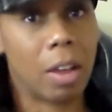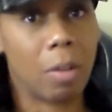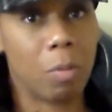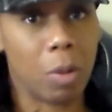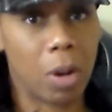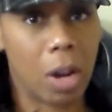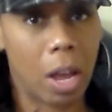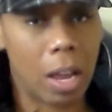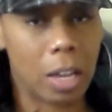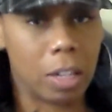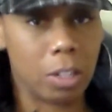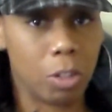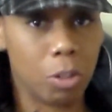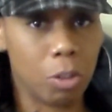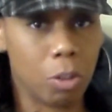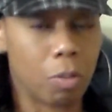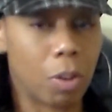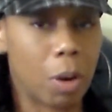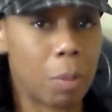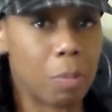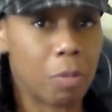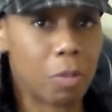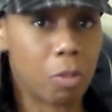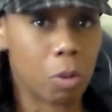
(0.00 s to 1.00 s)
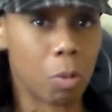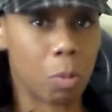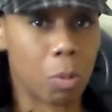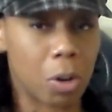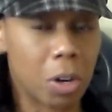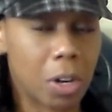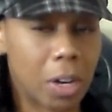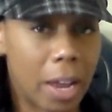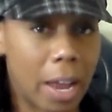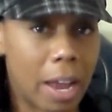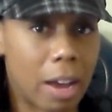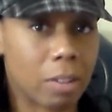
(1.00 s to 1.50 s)
And when I do it right before
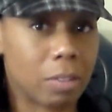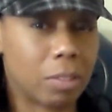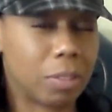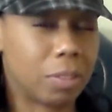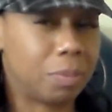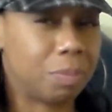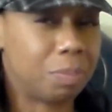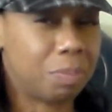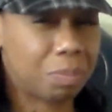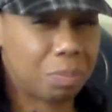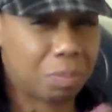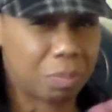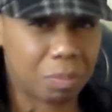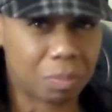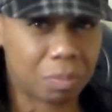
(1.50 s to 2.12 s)
workout,